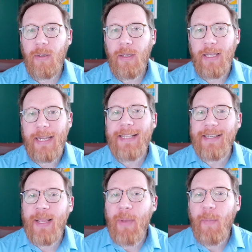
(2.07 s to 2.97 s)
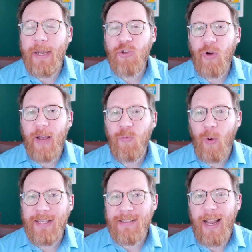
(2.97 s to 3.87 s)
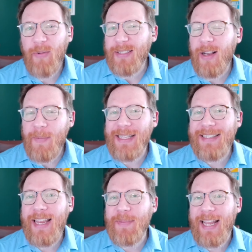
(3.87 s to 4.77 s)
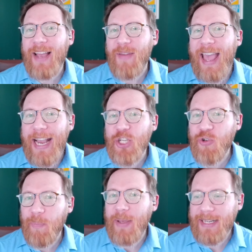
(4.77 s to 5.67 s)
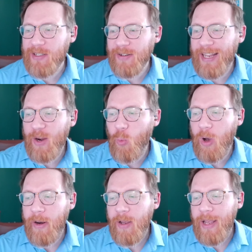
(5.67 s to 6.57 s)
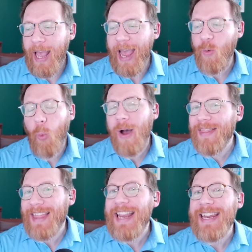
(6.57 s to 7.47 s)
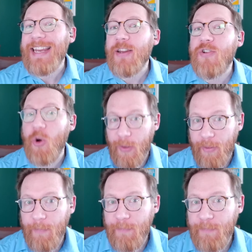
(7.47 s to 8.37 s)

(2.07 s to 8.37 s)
It's an MLB Draft Wednesday. Let's talk about the teams that have extra picks on day one and what they need to do with them.